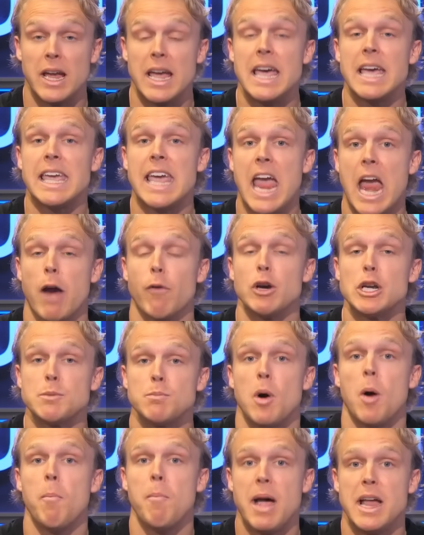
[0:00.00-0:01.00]
it carries
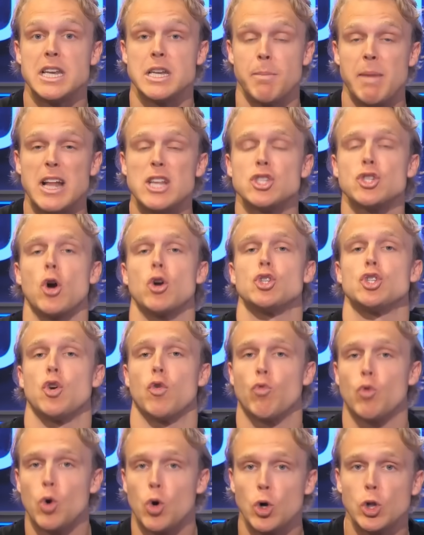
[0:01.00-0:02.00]
momentum. It starts to
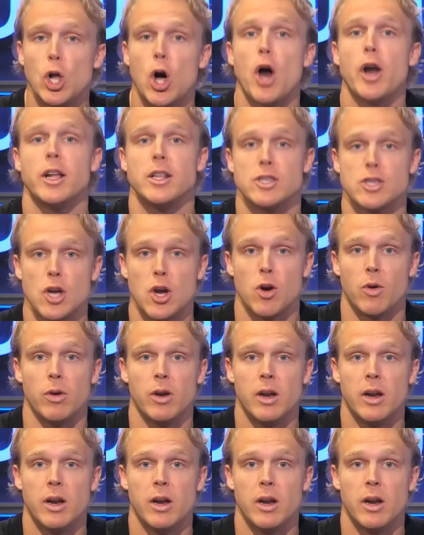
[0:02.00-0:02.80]
roll on its own.